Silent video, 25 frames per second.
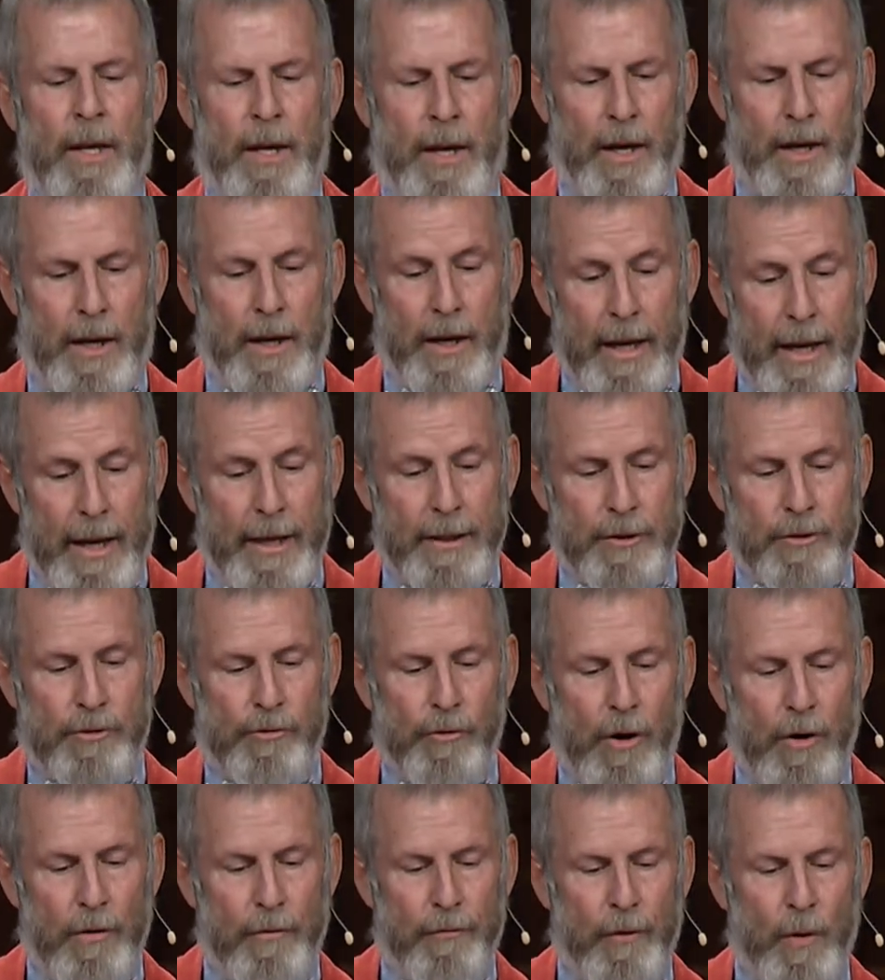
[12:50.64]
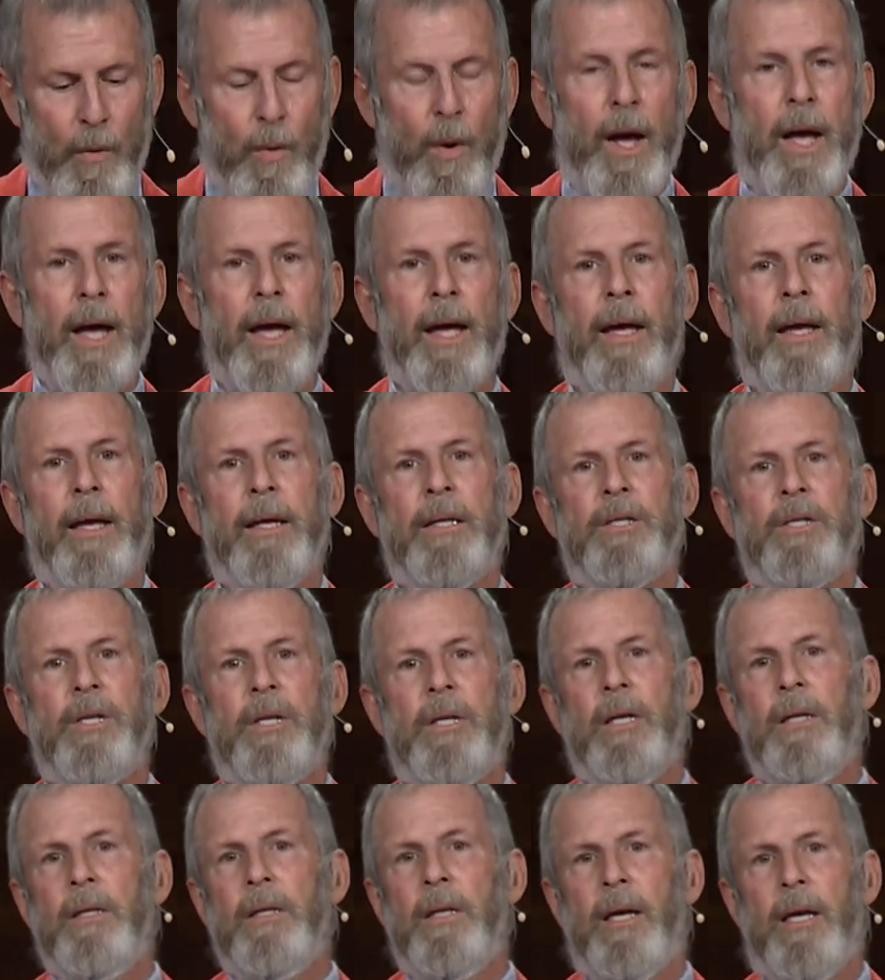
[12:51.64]
Uh, and drove away. She
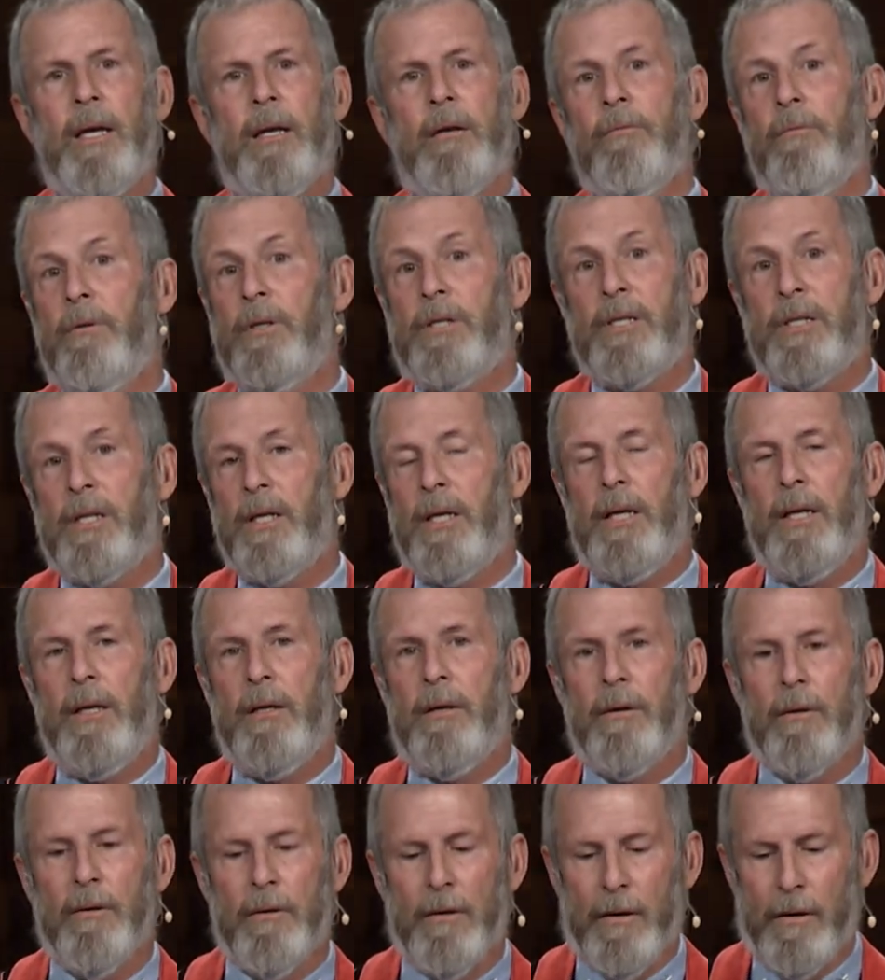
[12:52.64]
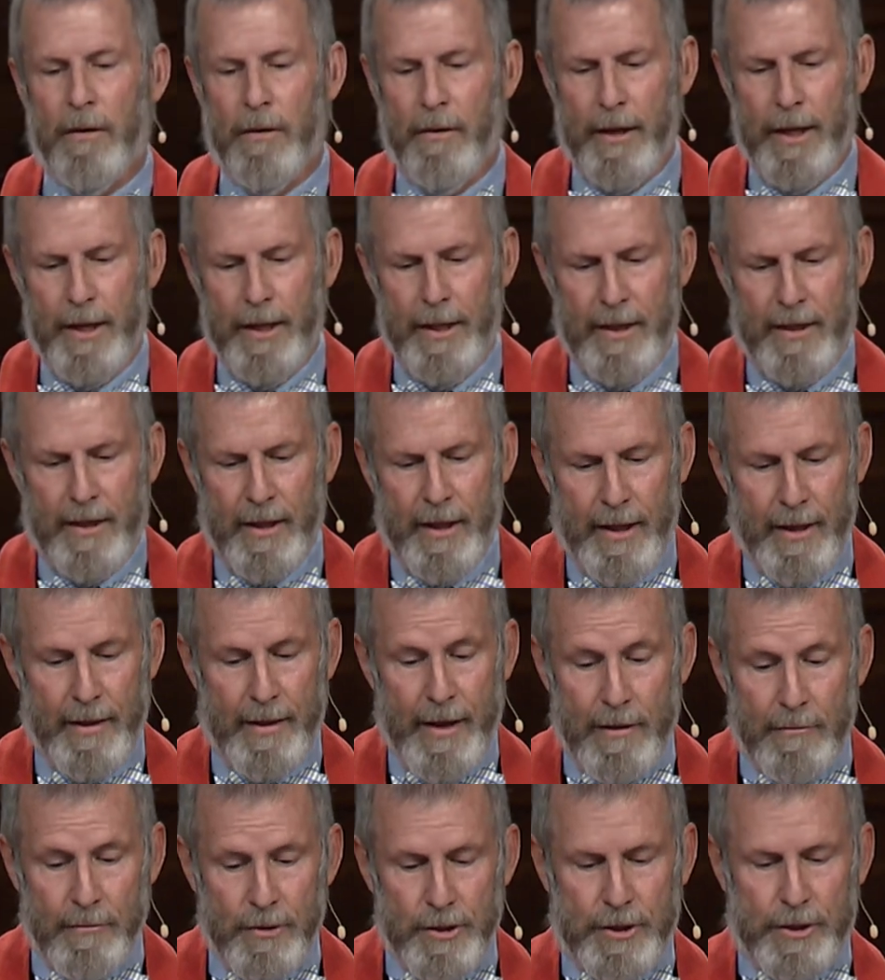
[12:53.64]
didn't get a receipt or, or anything.
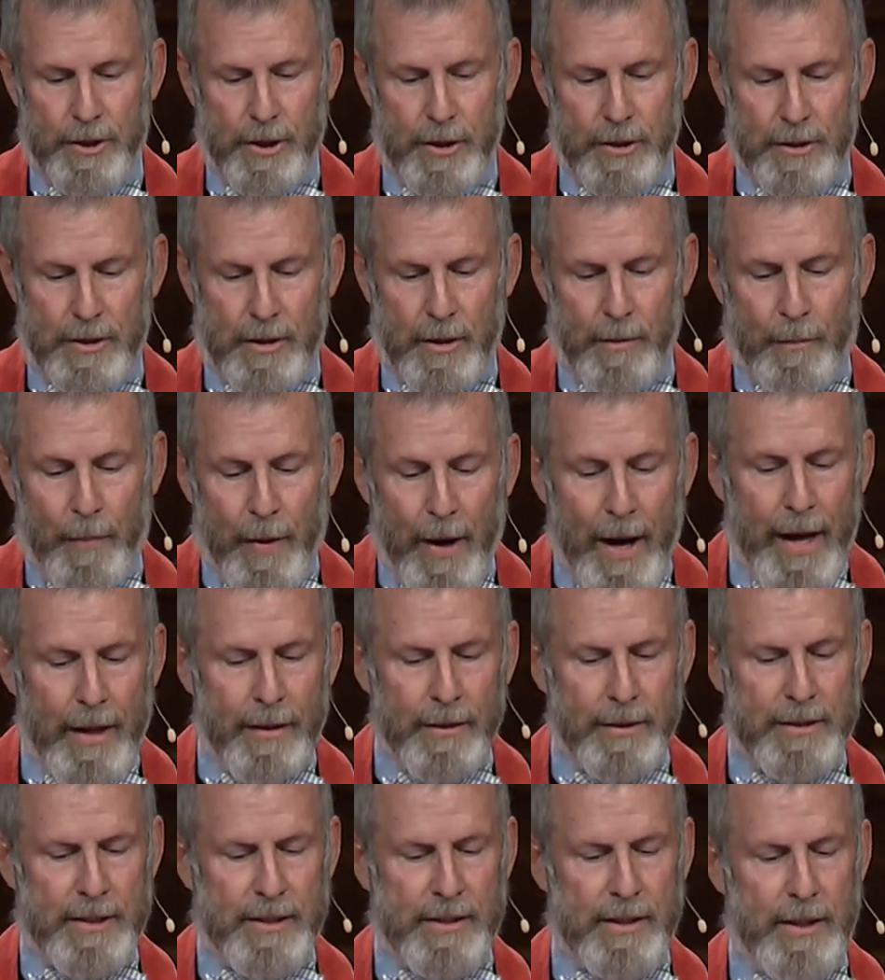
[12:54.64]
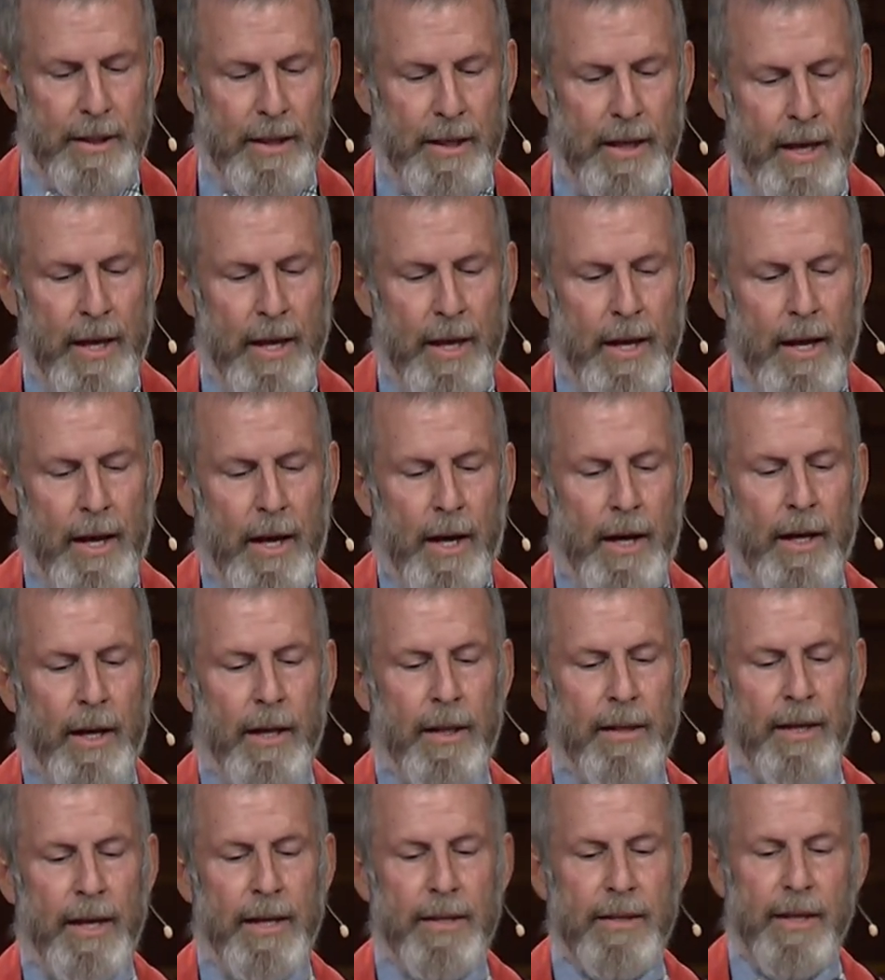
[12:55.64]
That was just the policy
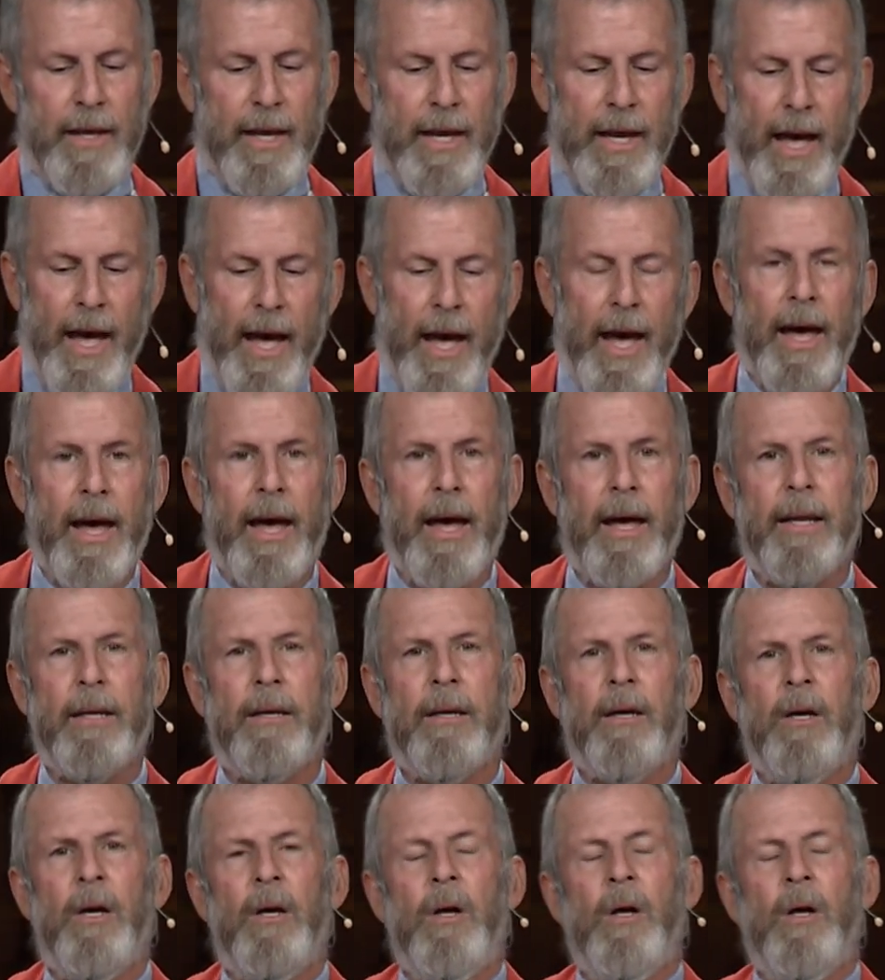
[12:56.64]
uh, that they had.